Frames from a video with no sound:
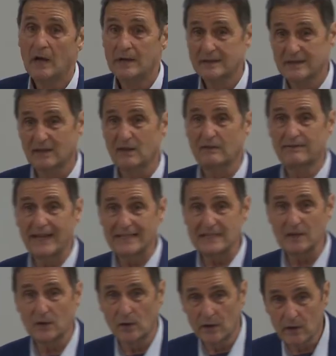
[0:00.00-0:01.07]
It's a little
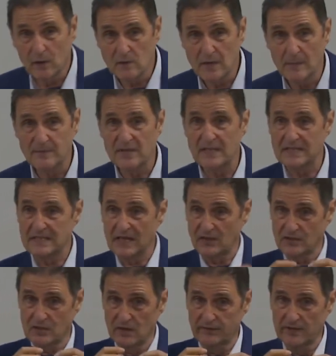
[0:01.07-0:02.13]
vesicle. It goes up to the cell
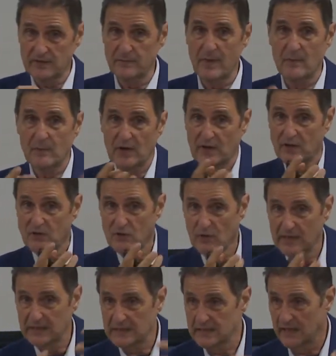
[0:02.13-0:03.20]
surface membrane and
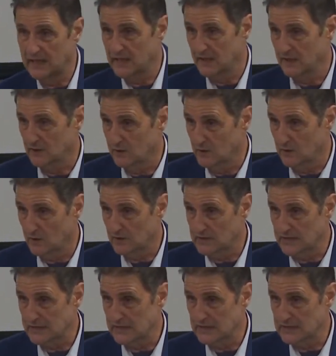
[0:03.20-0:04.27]
drinks in the glucose
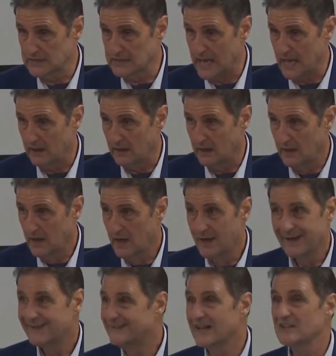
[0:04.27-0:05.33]
into the cell.
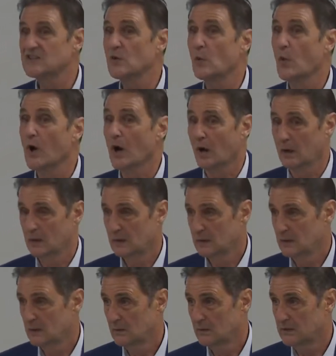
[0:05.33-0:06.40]
Doesn't work
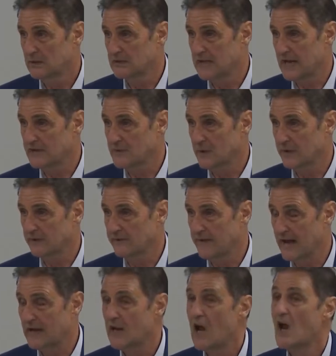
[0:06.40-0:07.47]
with the saturated
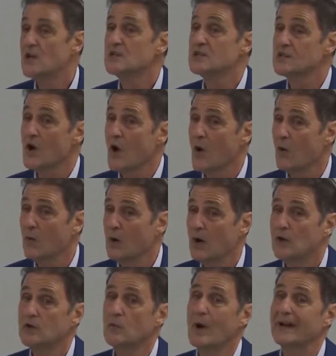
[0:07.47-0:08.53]
fat. So
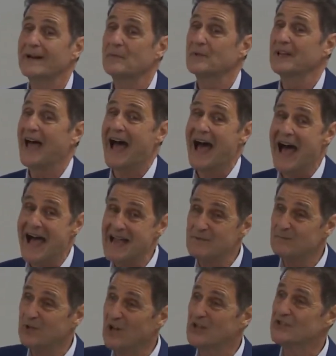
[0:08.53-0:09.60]
you wind up with high
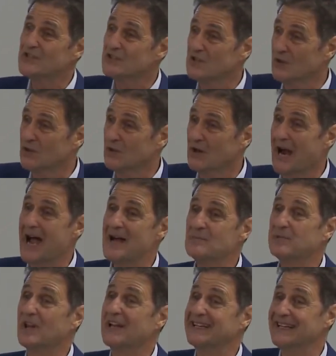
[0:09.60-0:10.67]
blood sugar, high
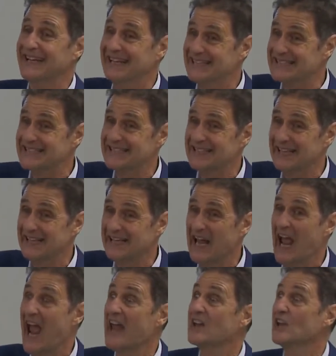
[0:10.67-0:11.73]
blood insulin,
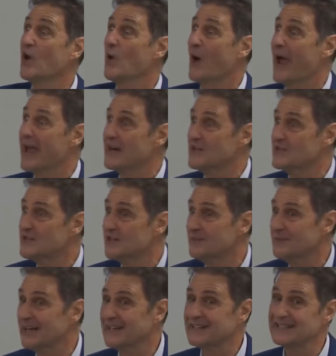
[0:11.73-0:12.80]
and low energy
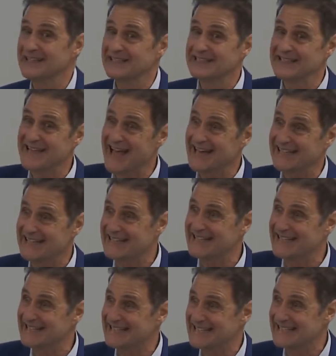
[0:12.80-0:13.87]
because it's not
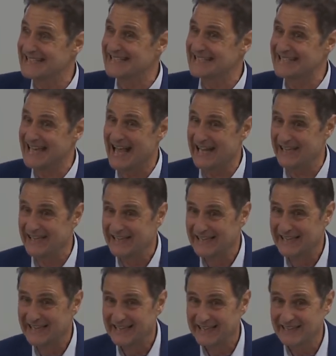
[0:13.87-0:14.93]
getting into the cell.
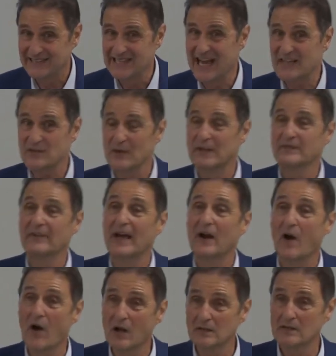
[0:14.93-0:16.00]
Now, saturated
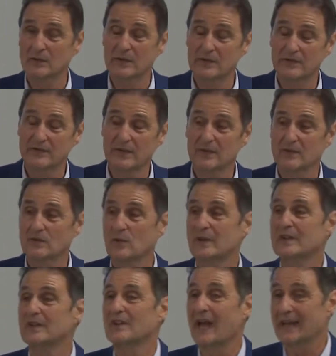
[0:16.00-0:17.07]
fat also interferes
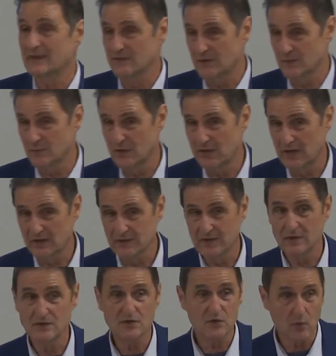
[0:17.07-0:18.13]
with glycogen
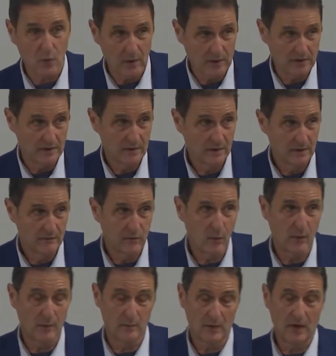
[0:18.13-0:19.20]
production or storage
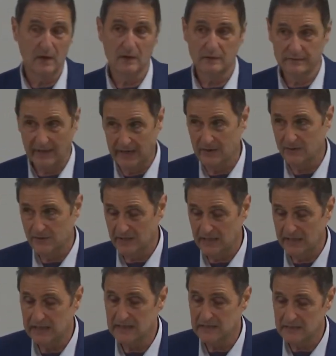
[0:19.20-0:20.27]
form of energy
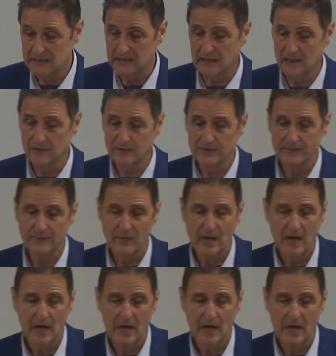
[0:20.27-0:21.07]
in the cells.